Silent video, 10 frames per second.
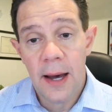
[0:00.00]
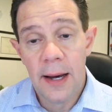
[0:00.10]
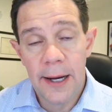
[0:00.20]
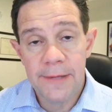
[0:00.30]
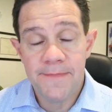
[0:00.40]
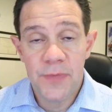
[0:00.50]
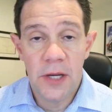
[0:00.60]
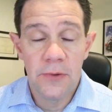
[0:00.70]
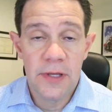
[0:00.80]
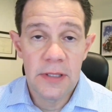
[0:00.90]
Uh, okay. Uh,
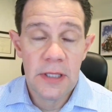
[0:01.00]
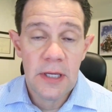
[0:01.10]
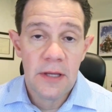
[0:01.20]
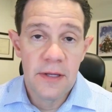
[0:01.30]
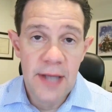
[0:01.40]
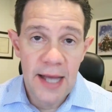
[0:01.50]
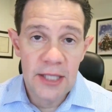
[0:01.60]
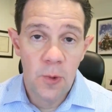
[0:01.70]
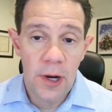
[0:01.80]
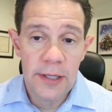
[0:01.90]
you know, the the
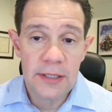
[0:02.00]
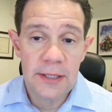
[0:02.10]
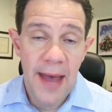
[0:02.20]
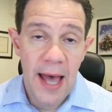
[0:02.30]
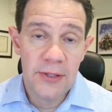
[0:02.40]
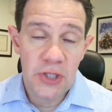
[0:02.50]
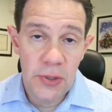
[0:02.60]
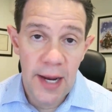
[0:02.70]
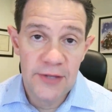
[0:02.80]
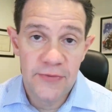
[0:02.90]
next one is a balance
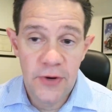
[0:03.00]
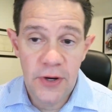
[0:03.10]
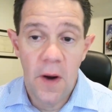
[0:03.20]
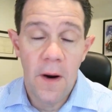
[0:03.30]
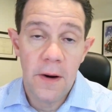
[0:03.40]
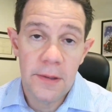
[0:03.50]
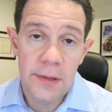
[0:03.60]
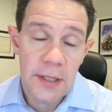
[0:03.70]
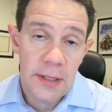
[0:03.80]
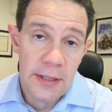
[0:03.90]
transfer card.
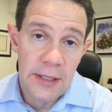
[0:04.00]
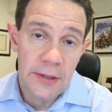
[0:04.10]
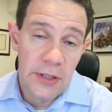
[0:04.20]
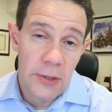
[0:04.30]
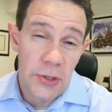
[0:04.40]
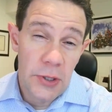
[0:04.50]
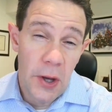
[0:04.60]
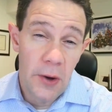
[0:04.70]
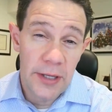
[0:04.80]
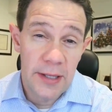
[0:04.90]
You know, it's also called a